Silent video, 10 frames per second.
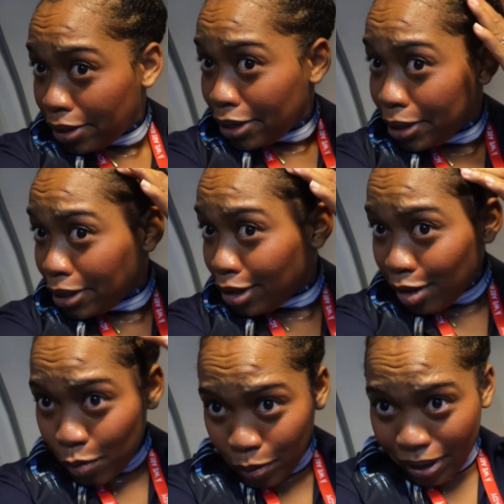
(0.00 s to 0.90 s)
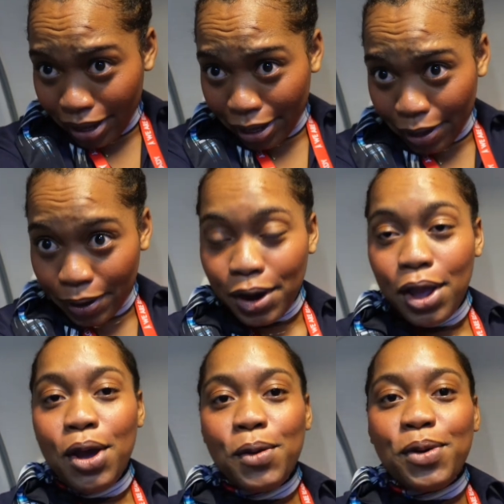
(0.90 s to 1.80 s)
did a little something with my hair.
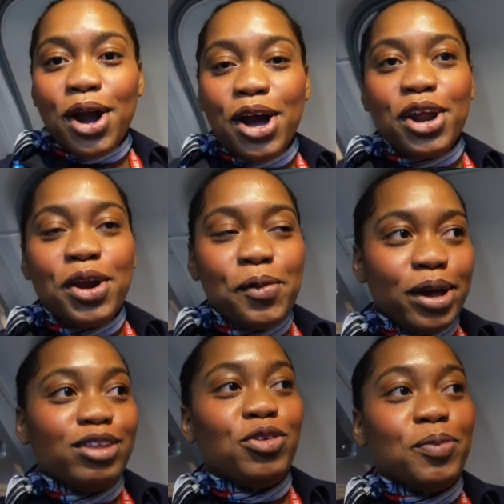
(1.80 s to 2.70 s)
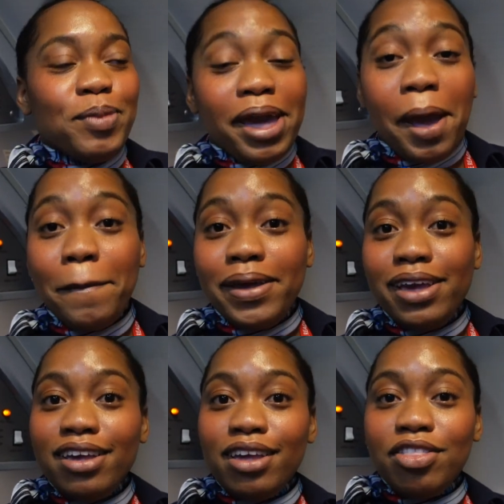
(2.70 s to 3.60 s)
We're on our way to
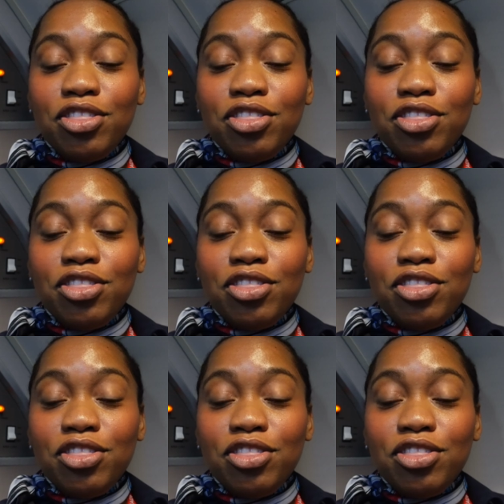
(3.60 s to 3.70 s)
Miami.